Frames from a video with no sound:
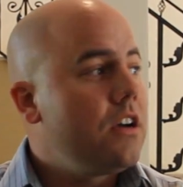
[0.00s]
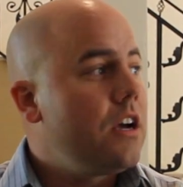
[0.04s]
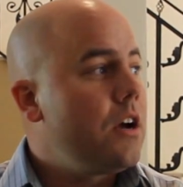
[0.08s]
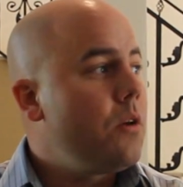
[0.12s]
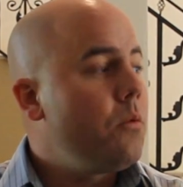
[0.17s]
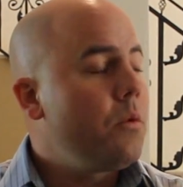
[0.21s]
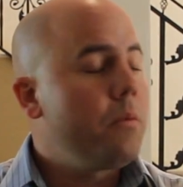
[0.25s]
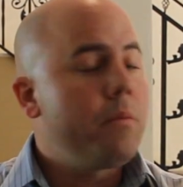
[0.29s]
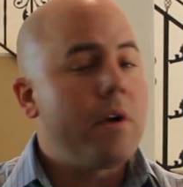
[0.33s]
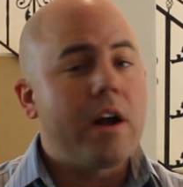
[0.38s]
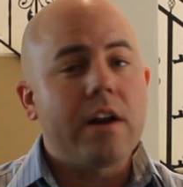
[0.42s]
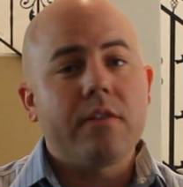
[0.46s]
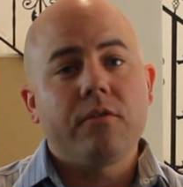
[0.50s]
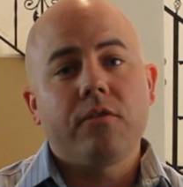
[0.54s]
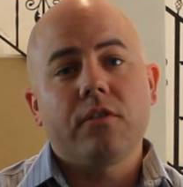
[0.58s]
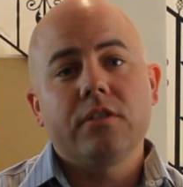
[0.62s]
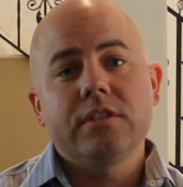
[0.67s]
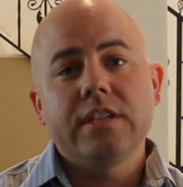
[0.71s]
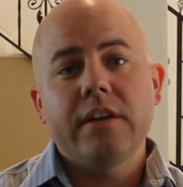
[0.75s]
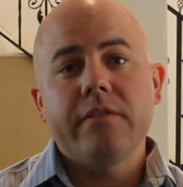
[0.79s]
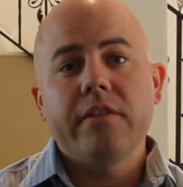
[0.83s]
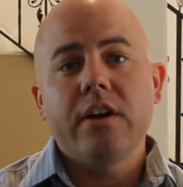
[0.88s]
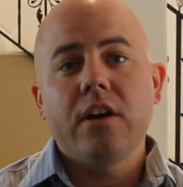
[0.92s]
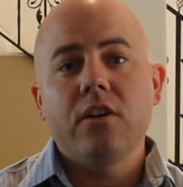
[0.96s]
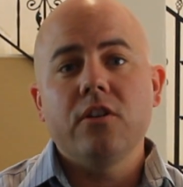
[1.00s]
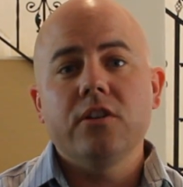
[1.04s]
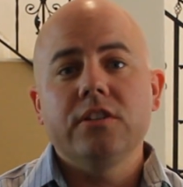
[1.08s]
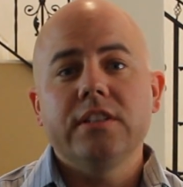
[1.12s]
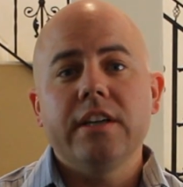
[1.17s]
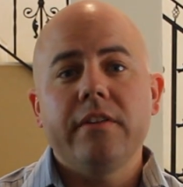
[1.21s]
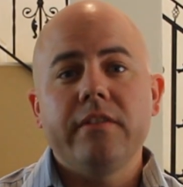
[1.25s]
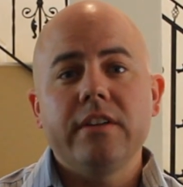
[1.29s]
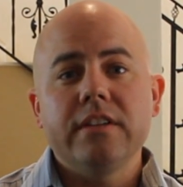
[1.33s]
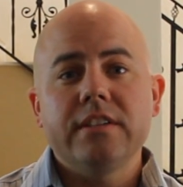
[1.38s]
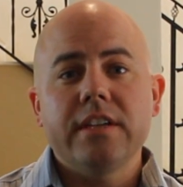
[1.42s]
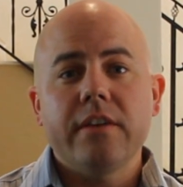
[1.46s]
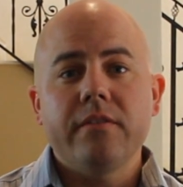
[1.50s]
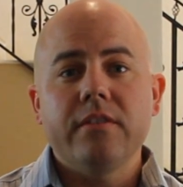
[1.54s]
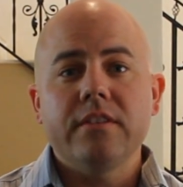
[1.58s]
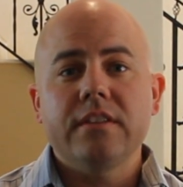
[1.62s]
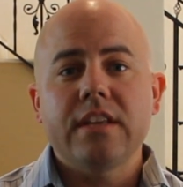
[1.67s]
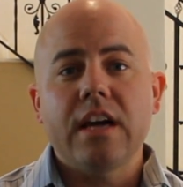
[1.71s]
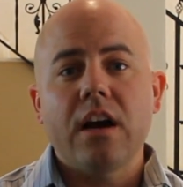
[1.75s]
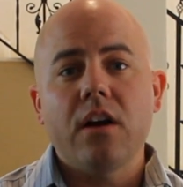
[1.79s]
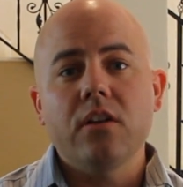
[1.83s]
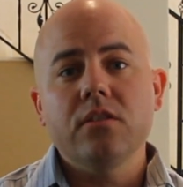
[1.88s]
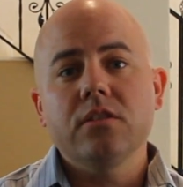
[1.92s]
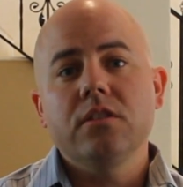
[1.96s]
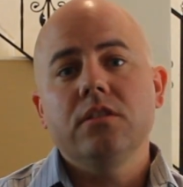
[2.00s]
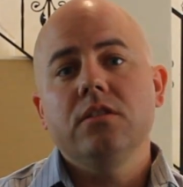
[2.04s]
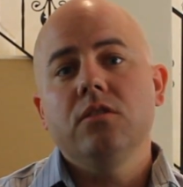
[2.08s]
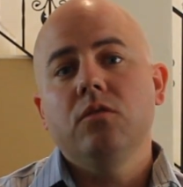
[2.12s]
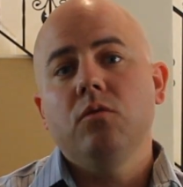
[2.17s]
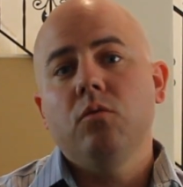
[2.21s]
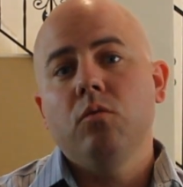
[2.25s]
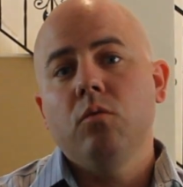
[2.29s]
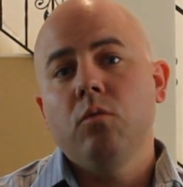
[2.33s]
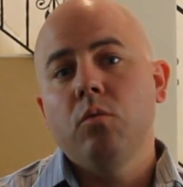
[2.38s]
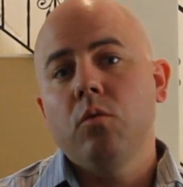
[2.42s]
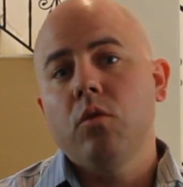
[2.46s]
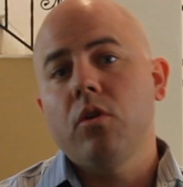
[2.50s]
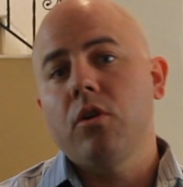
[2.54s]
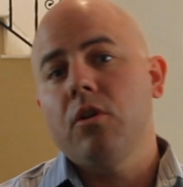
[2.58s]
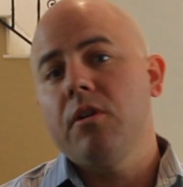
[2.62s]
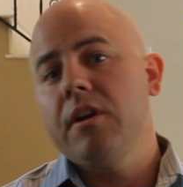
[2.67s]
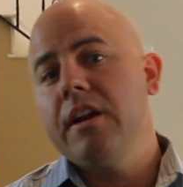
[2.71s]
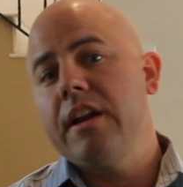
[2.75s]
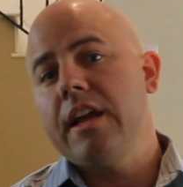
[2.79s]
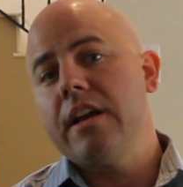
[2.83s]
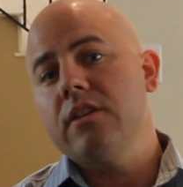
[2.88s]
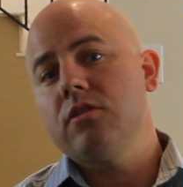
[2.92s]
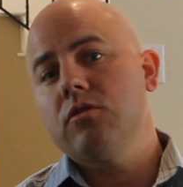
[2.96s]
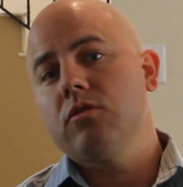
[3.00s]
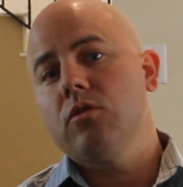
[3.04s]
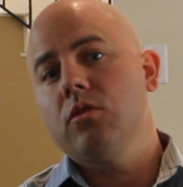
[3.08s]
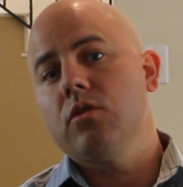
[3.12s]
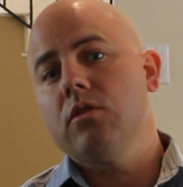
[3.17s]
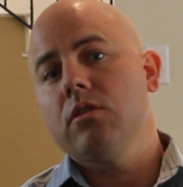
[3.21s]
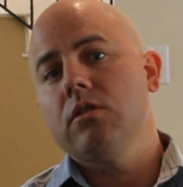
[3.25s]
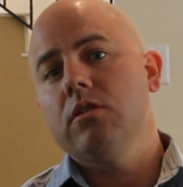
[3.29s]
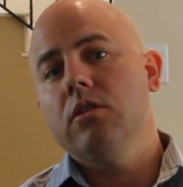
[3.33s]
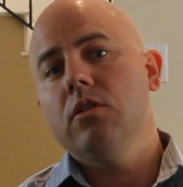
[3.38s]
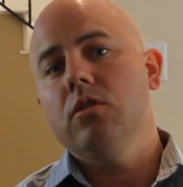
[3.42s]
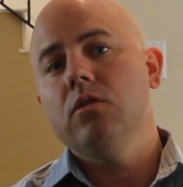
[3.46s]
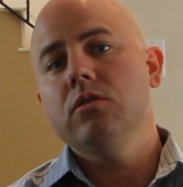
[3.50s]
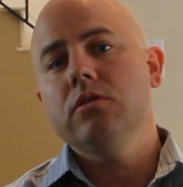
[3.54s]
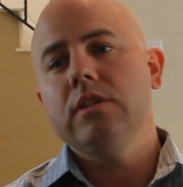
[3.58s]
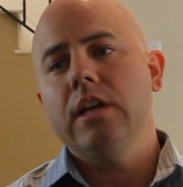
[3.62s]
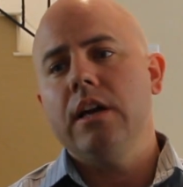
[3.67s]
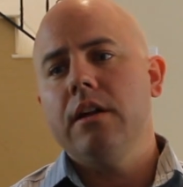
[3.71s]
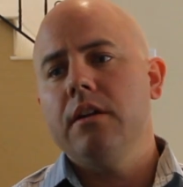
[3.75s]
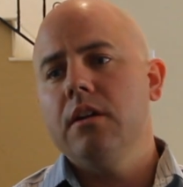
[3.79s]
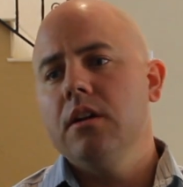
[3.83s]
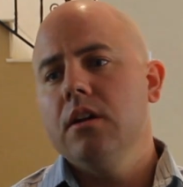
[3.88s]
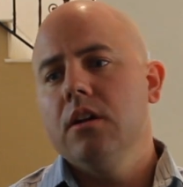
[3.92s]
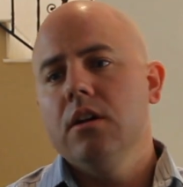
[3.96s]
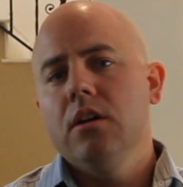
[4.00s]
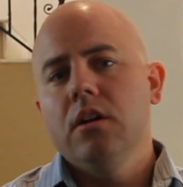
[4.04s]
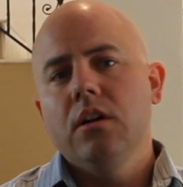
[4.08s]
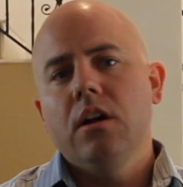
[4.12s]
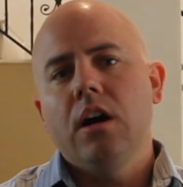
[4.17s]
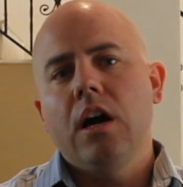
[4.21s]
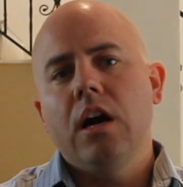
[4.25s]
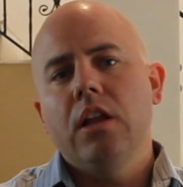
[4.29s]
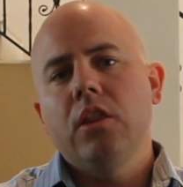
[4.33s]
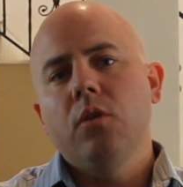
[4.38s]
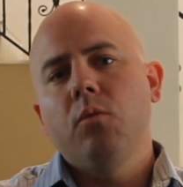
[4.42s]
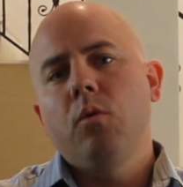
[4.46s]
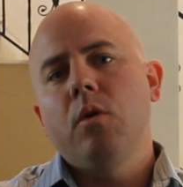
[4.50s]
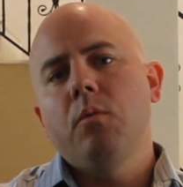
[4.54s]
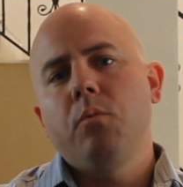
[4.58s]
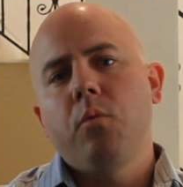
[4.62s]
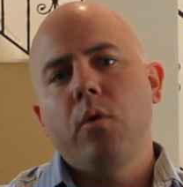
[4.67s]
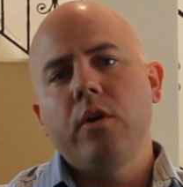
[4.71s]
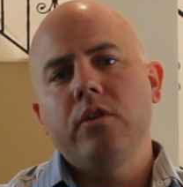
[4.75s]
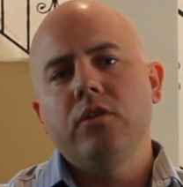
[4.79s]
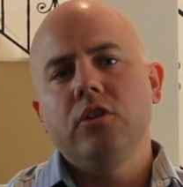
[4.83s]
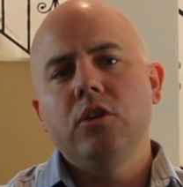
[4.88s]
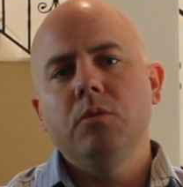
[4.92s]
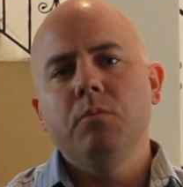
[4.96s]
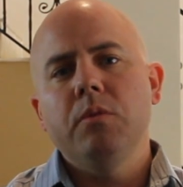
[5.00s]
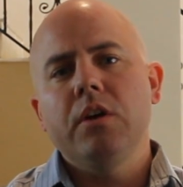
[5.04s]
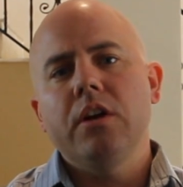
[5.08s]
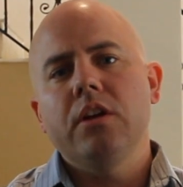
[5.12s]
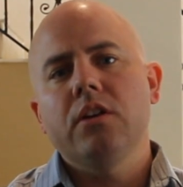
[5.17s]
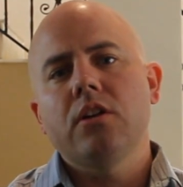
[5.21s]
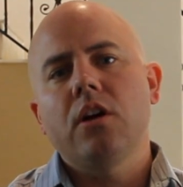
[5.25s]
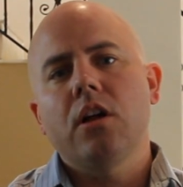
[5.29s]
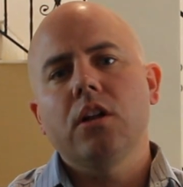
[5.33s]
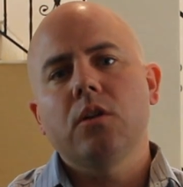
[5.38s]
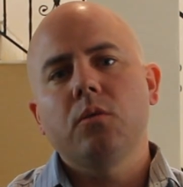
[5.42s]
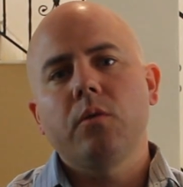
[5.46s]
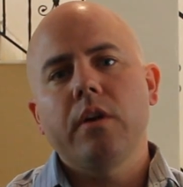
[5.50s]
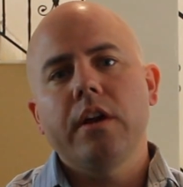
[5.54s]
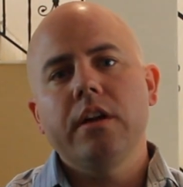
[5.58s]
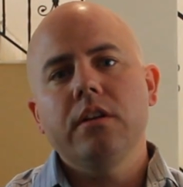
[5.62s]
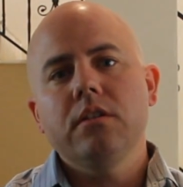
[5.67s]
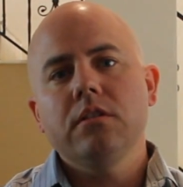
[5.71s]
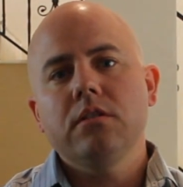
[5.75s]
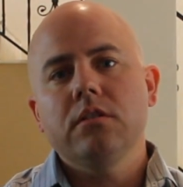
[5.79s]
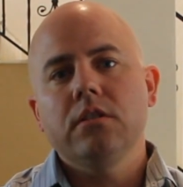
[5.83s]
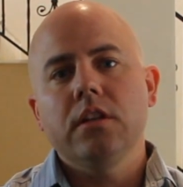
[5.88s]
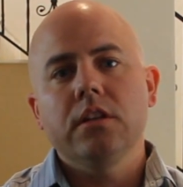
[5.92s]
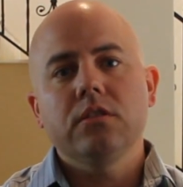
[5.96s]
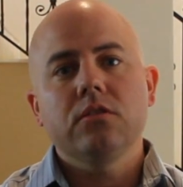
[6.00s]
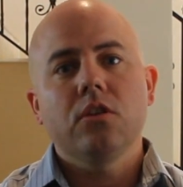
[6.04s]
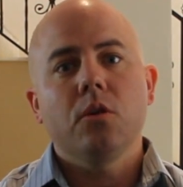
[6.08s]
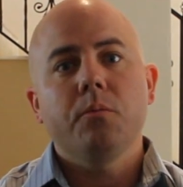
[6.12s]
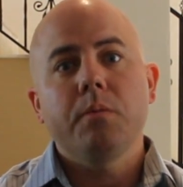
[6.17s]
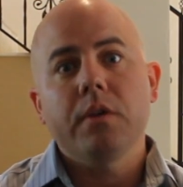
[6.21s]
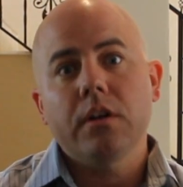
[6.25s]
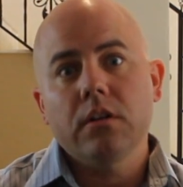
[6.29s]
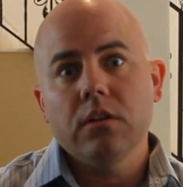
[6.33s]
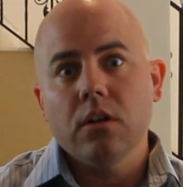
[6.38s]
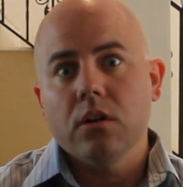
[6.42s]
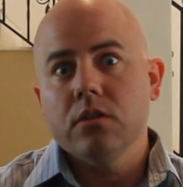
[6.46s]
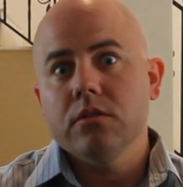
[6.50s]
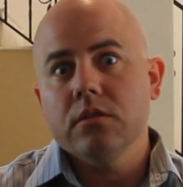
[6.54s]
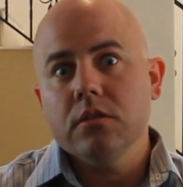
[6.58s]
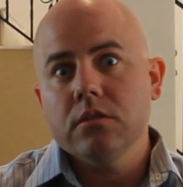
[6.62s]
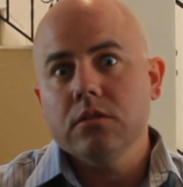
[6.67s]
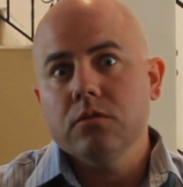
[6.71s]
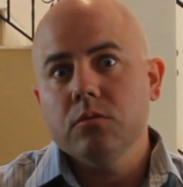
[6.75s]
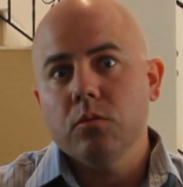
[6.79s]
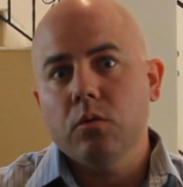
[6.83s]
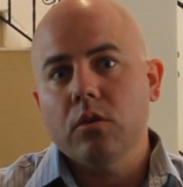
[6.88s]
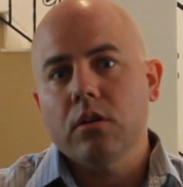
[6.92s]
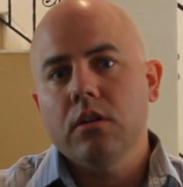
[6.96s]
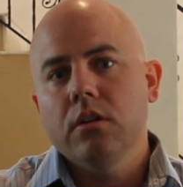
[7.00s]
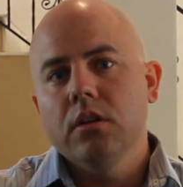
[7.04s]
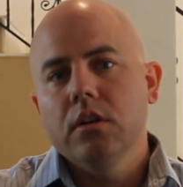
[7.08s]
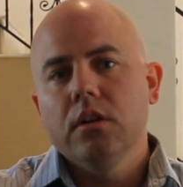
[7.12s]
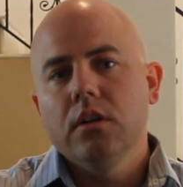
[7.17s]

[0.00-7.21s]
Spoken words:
We bought it for $777,000. We're in escrow to close at the $1.2 million range. Let's hope it closes. We're